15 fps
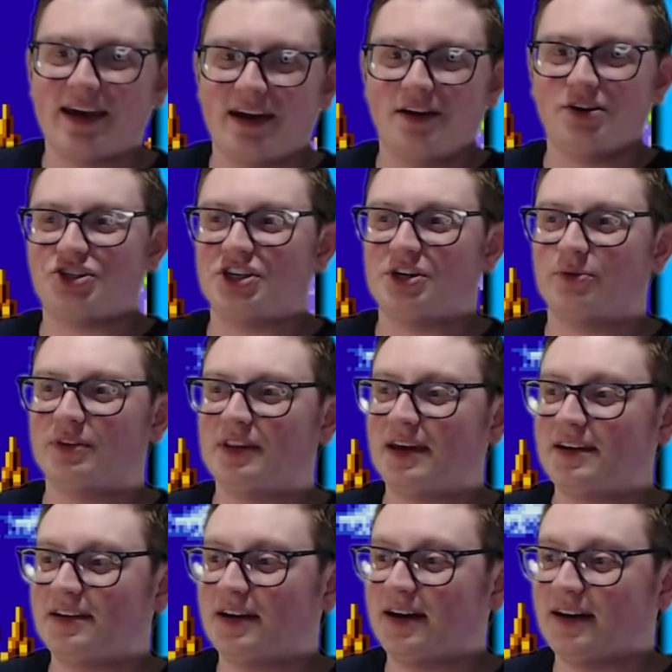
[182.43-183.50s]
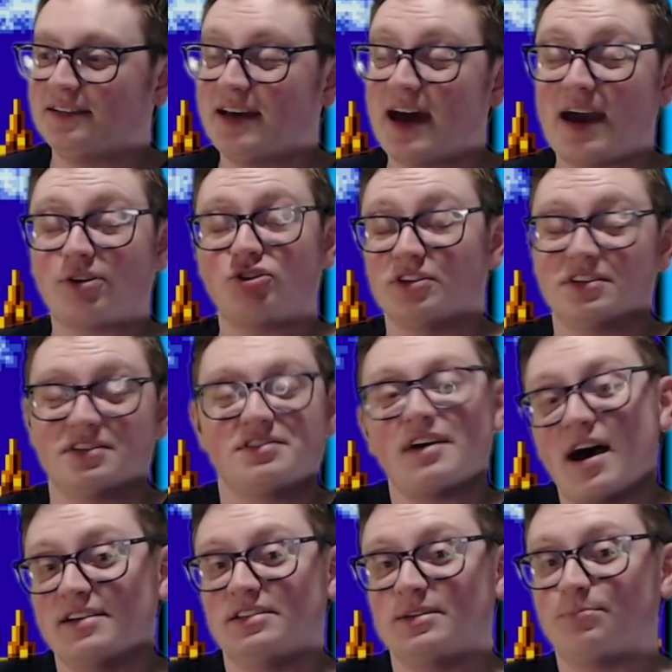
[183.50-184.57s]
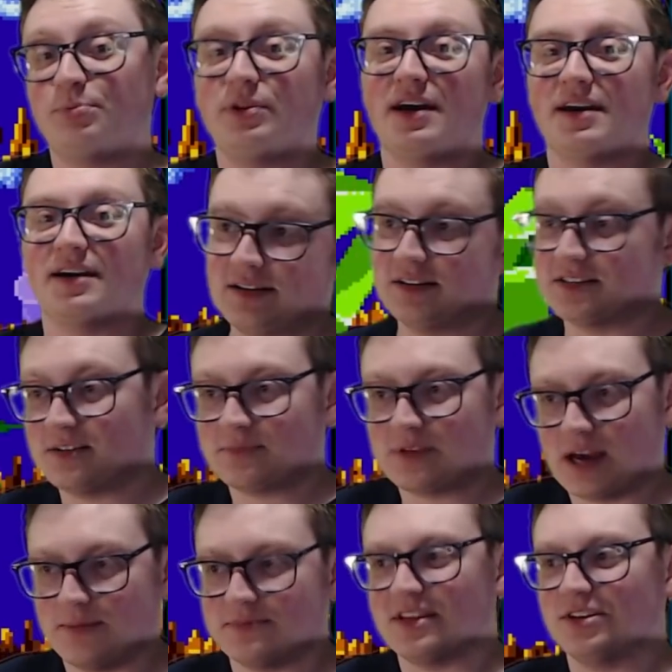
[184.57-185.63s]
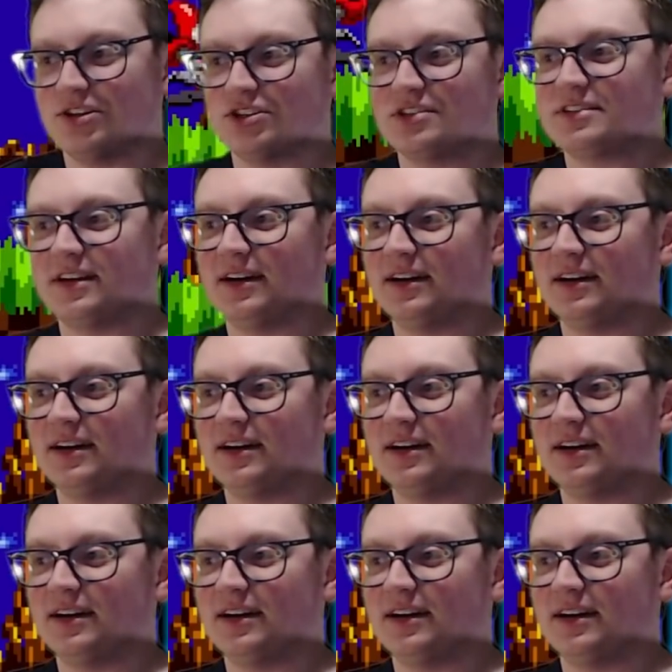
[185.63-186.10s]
energy when they actually decide to play, because sometimes they just